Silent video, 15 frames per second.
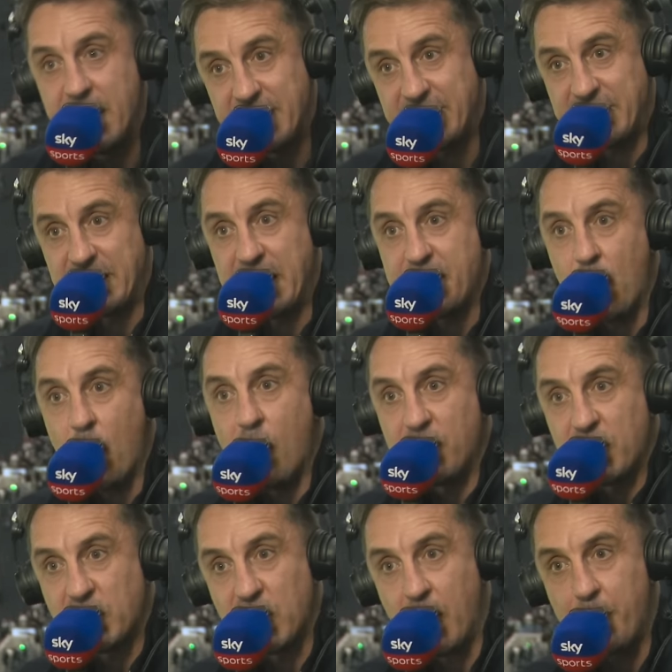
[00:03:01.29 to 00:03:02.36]
slid
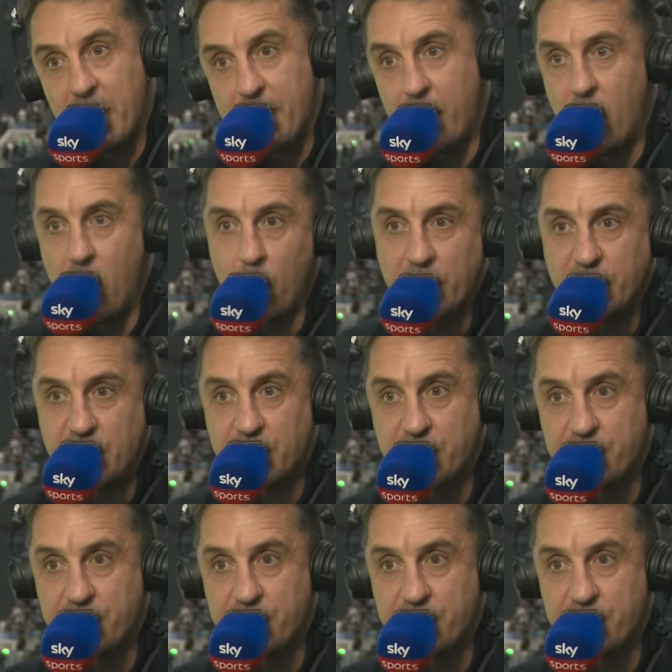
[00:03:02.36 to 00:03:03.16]
over the top of the ball, which is